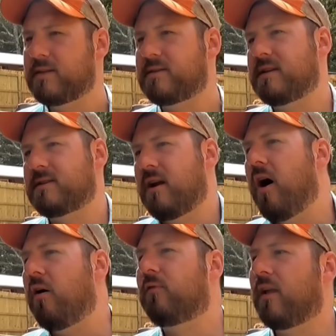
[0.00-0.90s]
That's an
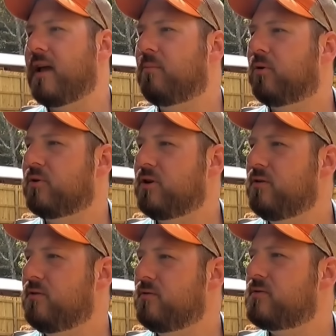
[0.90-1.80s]
off-label
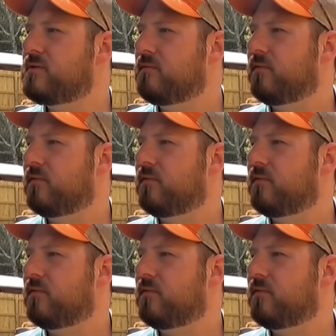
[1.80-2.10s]
use.